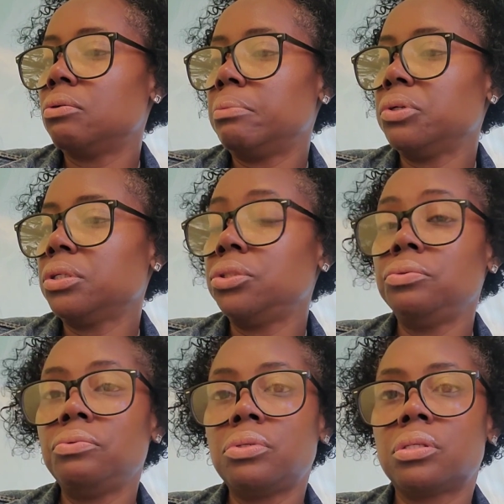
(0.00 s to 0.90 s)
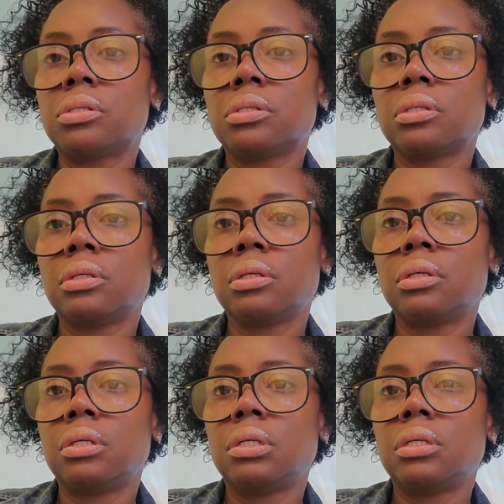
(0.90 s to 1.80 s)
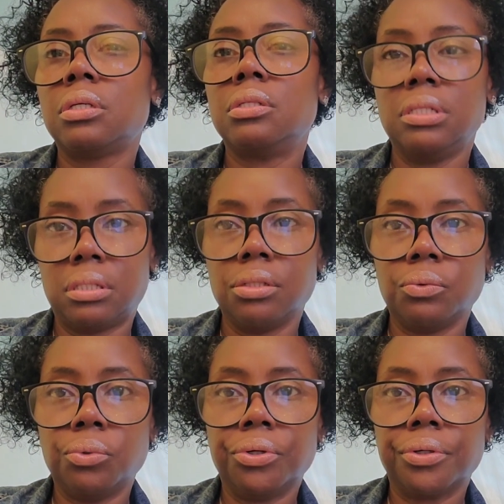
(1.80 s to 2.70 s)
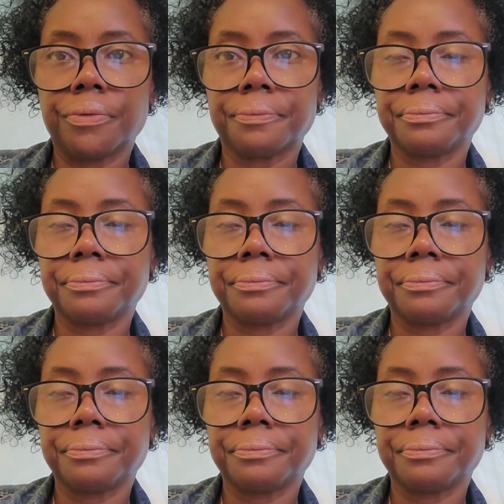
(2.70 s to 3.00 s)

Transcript: I'm going to use distilled water.